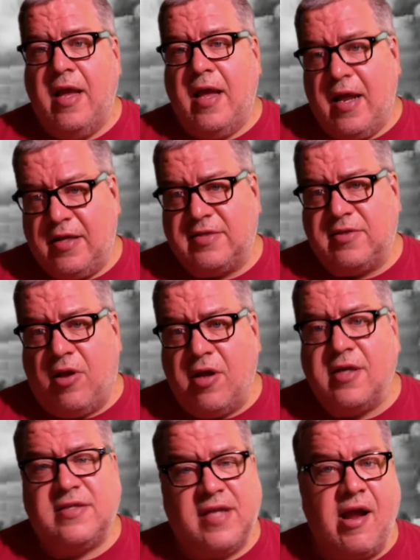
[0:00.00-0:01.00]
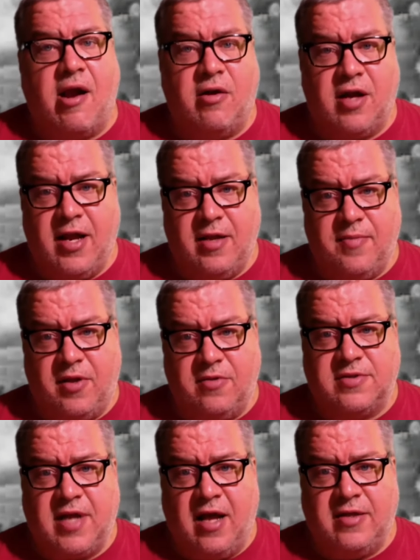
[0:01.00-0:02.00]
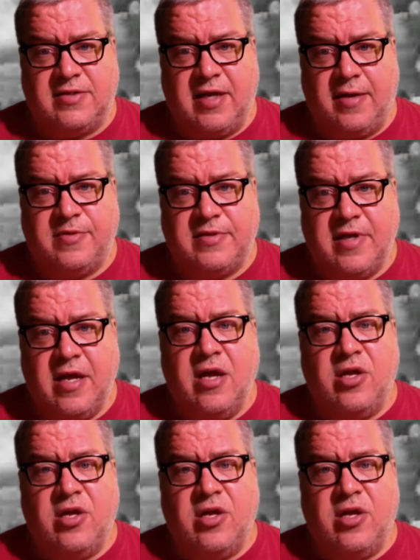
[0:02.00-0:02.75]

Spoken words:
And as long as they are guided by those concepts,